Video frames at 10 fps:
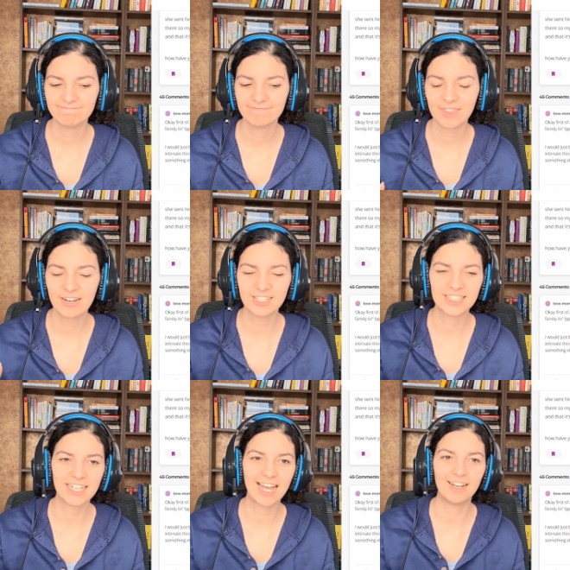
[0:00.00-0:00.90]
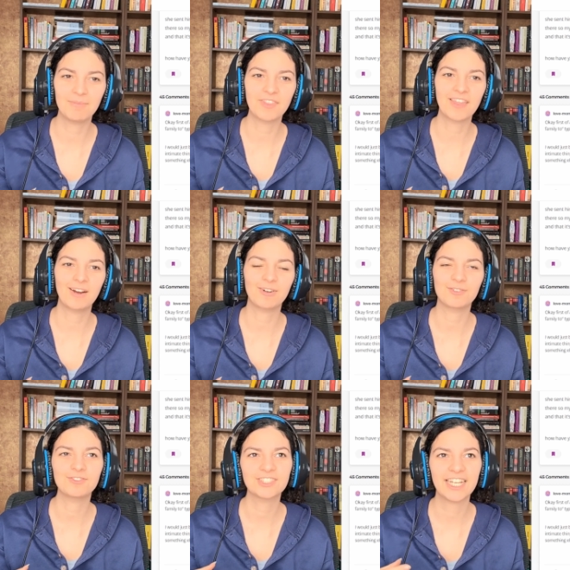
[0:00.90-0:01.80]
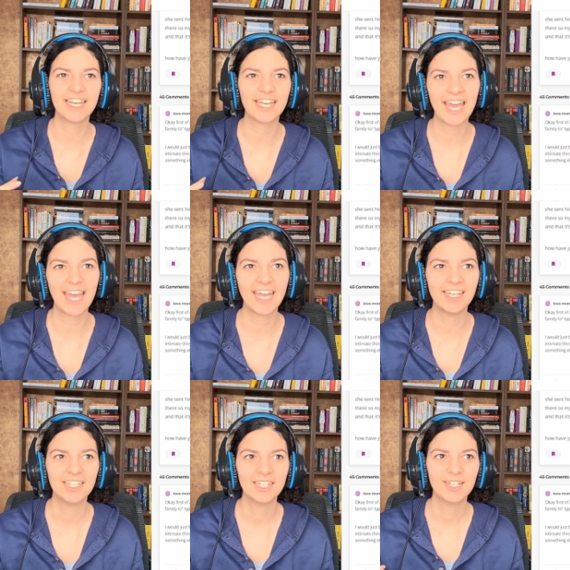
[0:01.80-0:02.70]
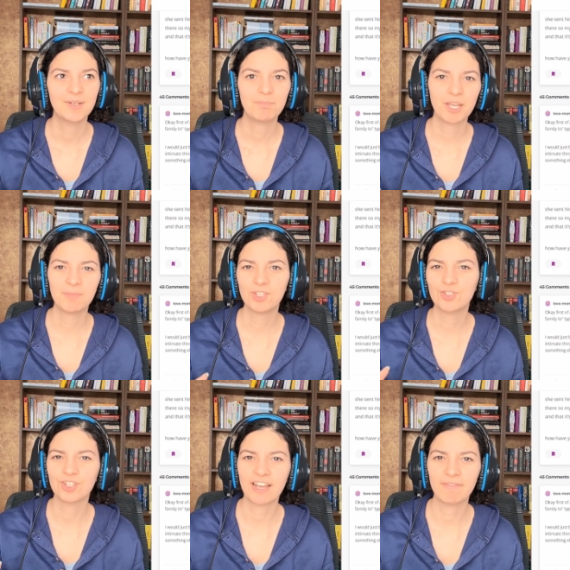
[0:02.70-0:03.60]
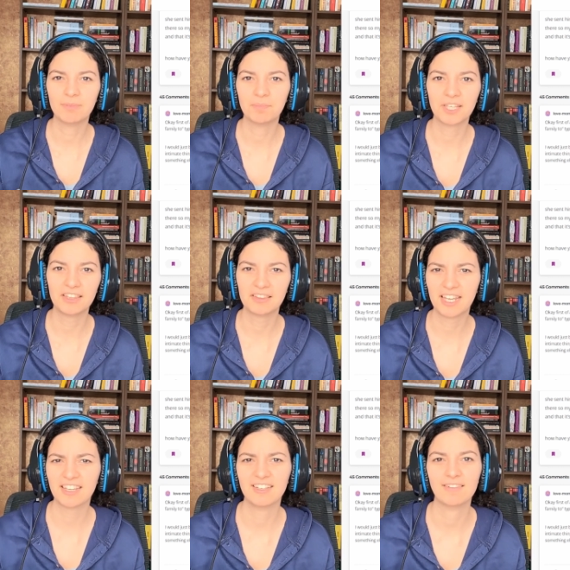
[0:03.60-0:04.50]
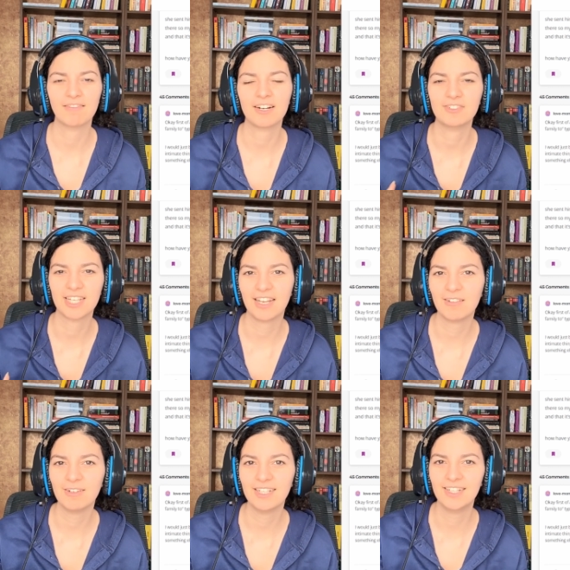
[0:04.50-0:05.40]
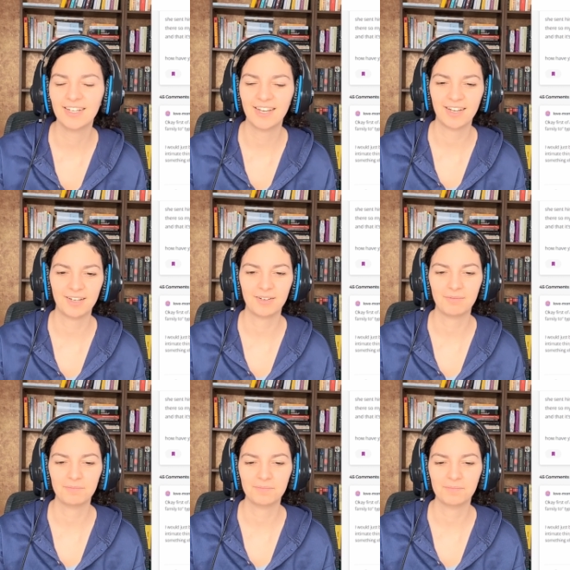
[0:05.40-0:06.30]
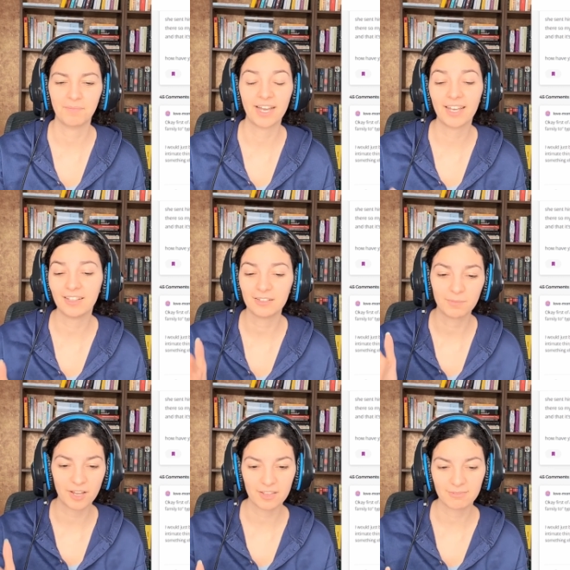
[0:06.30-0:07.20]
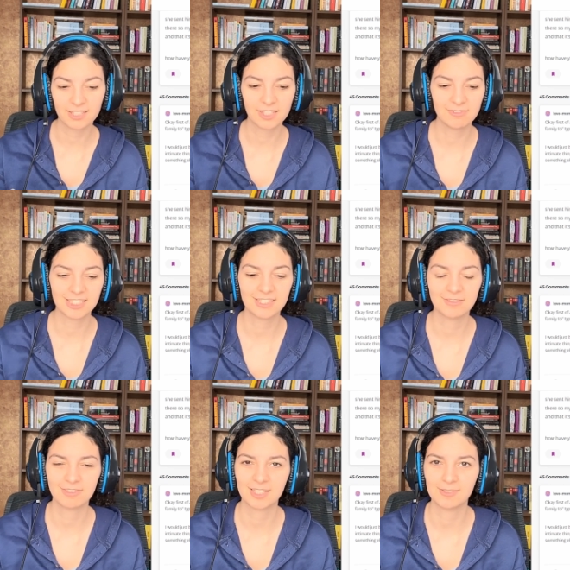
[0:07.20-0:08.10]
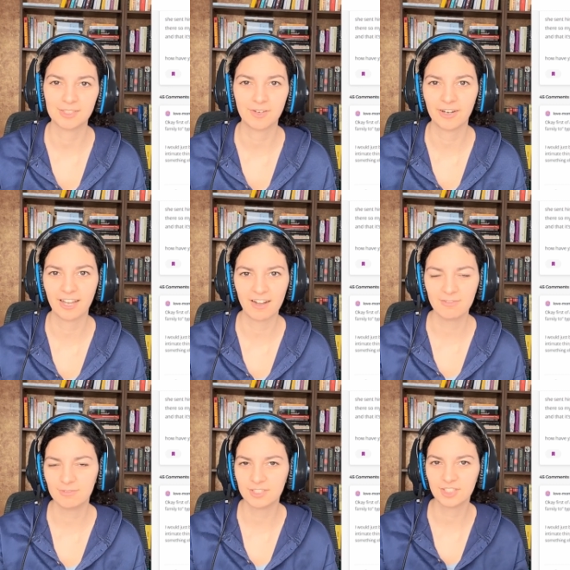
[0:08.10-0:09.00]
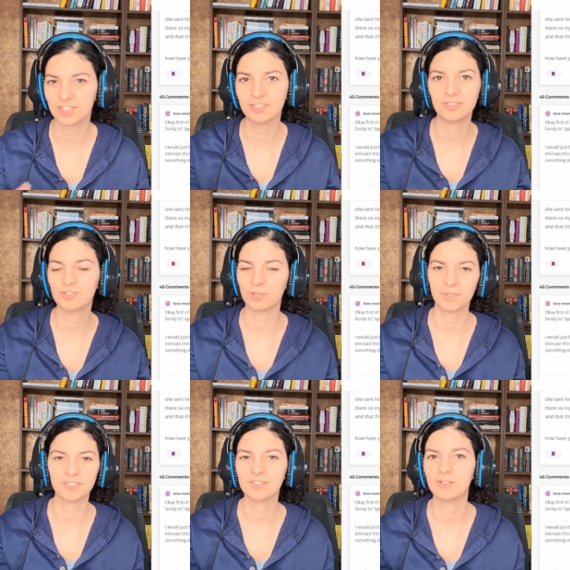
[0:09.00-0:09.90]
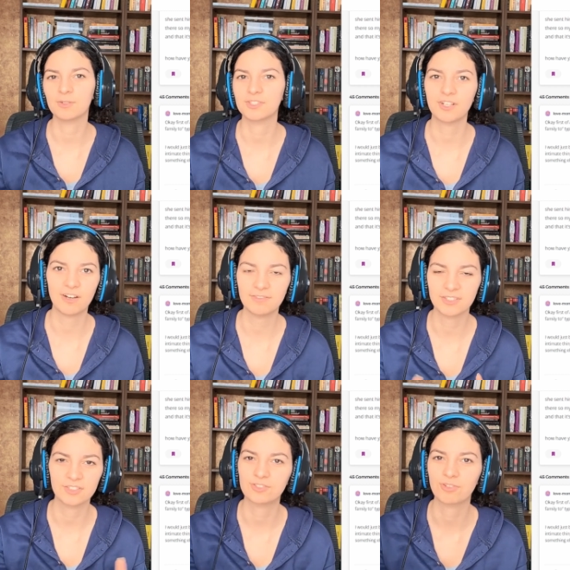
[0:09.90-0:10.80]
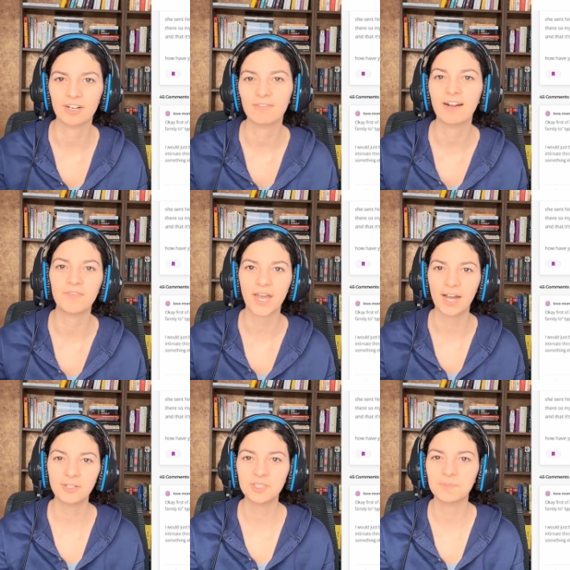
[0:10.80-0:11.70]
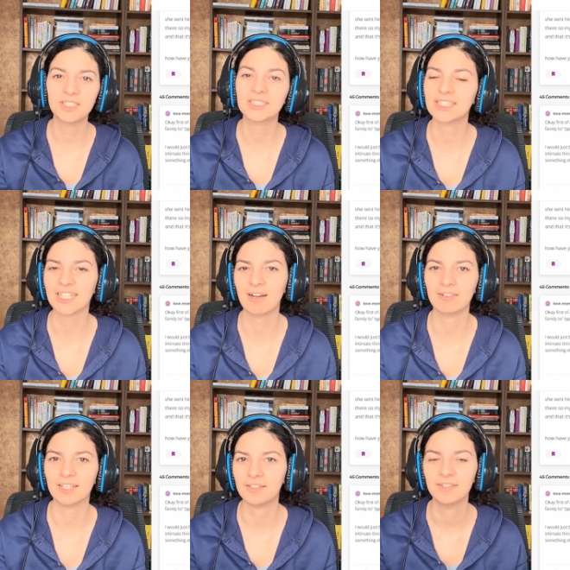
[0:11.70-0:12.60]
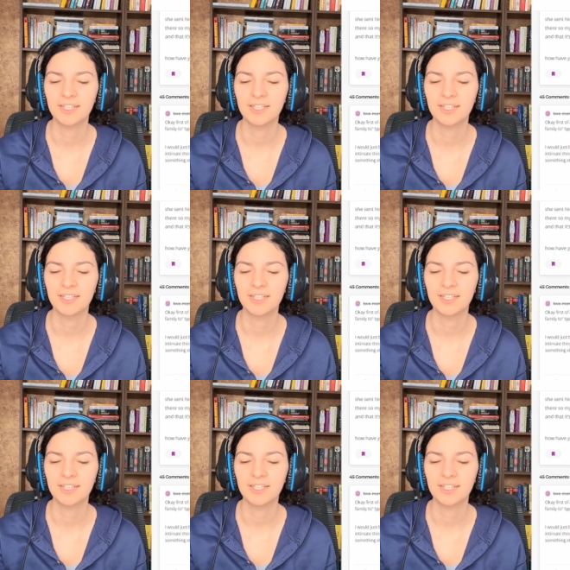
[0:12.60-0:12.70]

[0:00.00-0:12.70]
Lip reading: there is an element there of saying, hey, baby should never be naked around anyone. My little brother, when he was very young, would just strip his clothes off and just run around the house because that's how he